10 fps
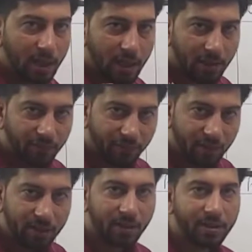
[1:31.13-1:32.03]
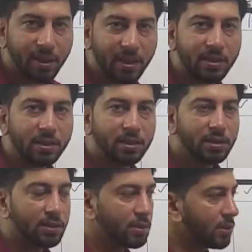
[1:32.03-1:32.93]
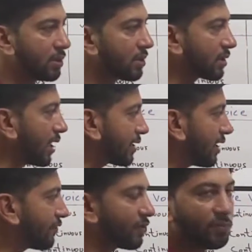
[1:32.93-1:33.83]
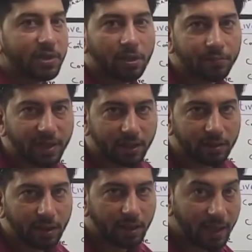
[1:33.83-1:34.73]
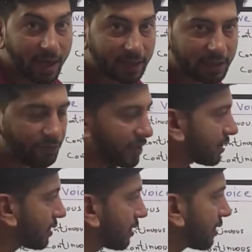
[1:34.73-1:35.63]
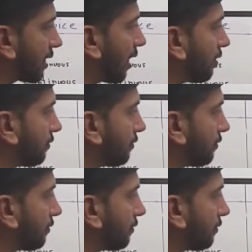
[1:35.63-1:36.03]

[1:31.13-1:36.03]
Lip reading: Every sentence started from a subject in active voice. Now